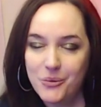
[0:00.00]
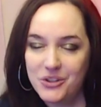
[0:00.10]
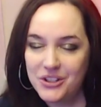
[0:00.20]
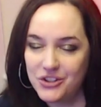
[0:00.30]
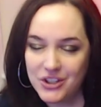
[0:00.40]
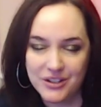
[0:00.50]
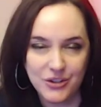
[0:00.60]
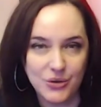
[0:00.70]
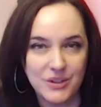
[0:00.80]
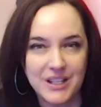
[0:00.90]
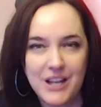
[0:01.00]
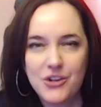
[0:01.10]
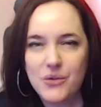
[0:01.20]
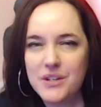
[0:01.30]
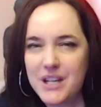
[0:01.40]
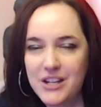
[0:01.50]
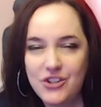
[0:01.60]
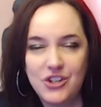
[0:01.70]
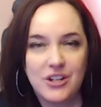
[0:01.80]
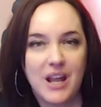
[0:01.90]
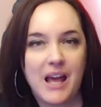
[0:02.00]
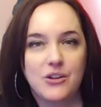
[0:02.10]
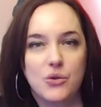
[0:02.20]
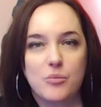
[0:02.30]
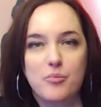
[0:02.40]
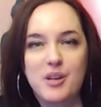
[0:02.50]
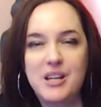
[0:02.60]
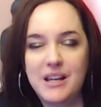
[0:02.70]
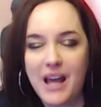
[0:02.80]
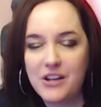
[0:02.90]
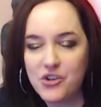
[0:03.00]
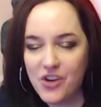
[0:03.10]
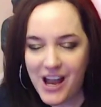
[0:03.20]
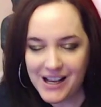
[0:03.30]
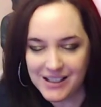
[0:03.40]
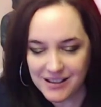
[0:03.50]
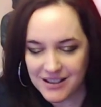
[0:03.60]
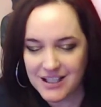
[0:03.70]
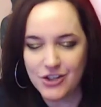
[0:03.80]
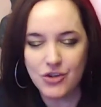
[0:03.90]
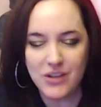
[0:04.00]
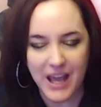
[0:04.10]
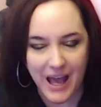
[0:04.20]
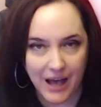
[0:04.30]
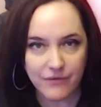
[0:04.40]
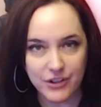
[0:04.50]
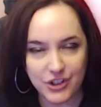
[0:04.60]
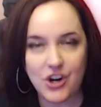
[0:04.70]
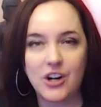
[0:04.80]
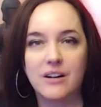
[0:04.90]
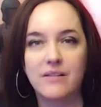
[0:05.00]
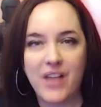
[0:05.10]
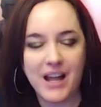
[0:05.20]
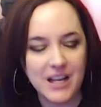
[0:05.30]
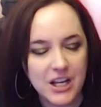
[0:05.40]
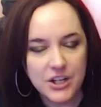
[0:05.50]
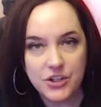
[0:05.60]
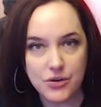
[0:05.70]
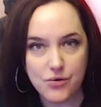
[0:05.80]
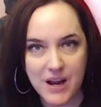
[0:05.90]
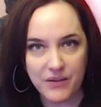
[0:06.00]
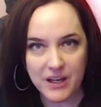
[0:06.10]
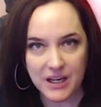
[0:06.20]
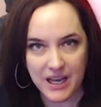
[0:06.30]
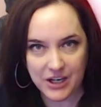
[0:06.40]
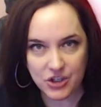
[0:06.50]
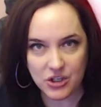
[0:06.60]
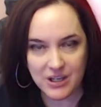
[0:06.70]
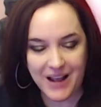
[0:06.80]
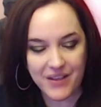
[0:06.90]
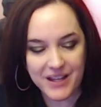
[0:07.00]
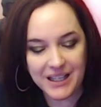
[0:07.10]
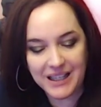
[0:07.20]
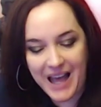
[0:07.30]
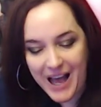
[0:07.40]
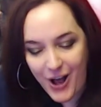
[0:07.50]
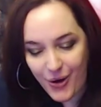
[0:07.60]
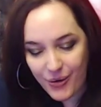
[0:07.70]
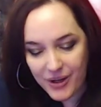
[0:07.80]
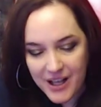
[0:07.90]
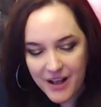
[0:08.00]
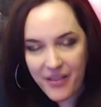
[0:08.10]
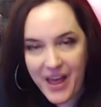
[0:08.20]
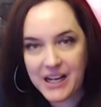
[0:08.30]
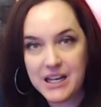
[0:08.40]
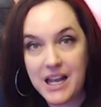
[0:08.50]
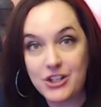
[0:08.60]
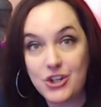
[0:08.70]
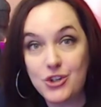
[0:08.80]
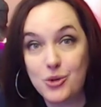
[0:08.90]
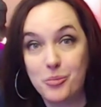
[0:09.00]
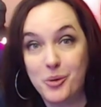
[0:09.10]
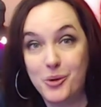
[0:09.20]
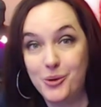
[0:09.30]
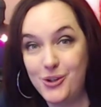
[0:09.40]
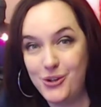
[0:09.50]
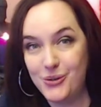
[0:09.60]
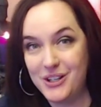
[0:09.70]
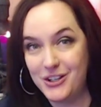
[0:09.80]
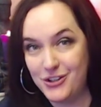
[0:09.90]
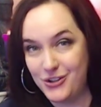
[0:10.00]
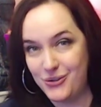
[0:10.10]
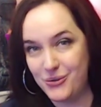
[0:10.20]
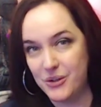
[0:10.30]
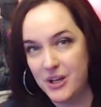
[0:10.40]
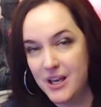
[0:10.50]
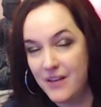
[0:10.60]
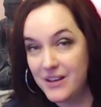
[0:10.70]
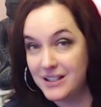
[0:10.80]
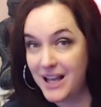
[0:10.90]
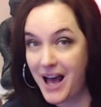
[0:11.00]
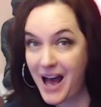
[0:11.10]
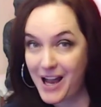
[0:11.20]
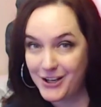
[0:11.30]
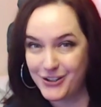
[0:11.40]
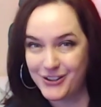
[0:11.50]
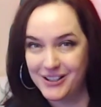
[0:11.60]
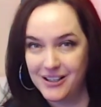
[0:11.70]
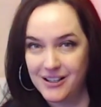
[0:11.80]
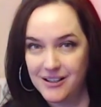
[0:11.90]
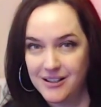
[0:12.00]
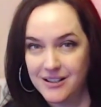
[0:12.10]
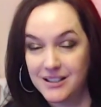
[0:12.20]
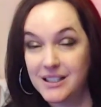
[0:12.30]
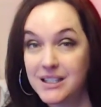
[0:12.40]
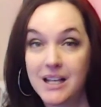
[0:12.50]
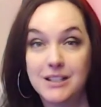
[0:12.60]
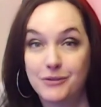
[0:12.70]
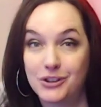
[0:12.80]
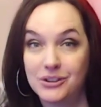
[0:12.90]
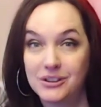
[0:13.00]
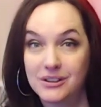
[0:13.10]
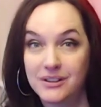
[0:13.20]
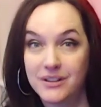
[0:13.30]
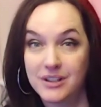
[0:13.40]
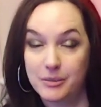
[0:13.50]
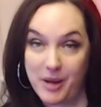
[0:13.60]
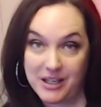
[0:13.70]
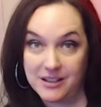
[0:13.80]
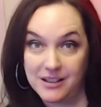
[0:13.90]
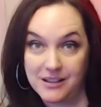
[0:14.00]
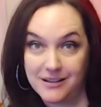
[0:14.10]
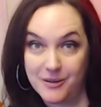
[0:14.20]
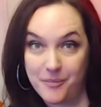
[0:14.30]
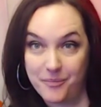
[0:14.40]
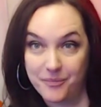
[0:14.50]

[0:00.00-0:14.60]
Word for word: which is just to send your intention and your being and your essence into the avatar of that to create the connection, and then allow that connection to pull you into these higher, successful spaces.